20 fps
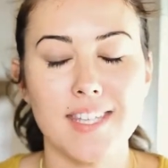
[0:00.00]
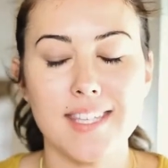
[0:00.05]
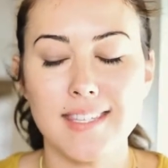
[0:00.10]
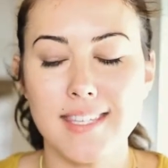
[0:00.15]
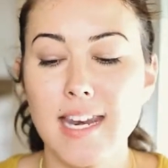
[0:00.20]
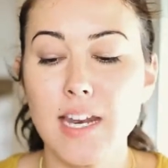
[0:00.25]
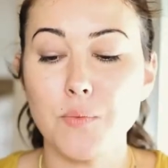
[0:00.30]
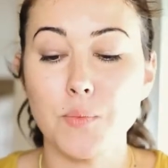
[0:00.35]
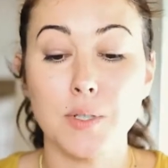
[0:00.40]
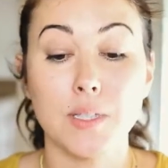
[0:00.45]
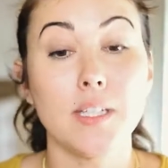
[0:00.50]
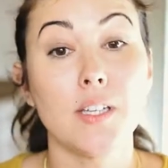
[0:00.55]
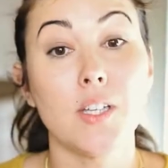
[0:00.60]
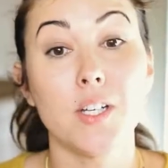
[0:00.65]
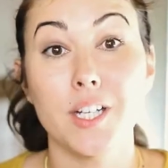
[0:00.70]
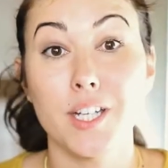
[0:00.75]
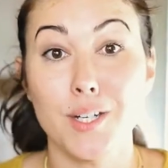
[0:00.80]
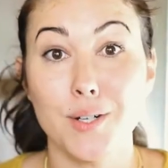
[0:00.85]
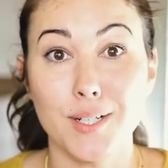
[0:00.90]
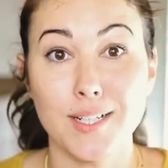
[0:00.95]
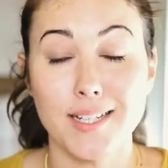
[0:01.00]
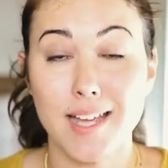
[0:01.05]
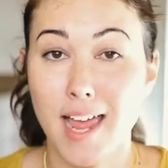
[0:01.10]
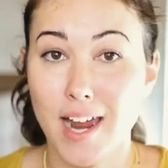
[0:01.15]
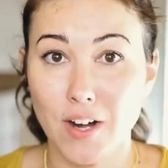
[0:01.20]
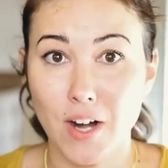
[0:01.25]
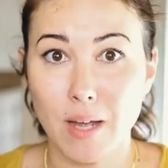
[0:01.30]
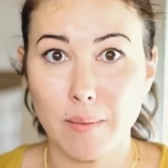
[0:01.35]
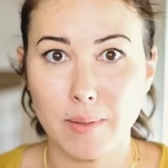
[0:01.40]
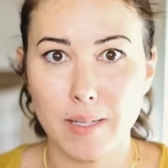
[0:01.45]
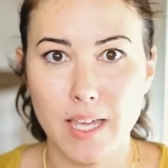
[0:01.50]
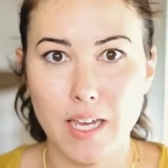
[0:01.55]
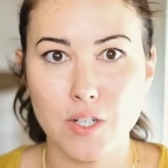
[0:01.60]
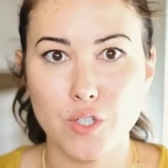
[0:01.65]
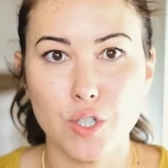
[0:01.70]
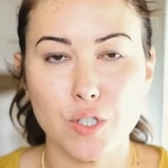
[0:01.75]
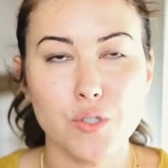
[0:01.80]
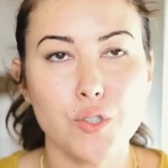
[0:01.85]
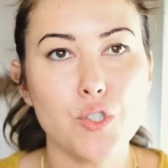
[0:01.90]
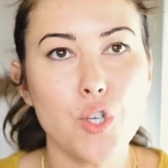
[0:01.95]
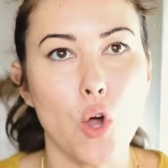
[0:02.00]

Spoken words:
to sit and really look at your entire application.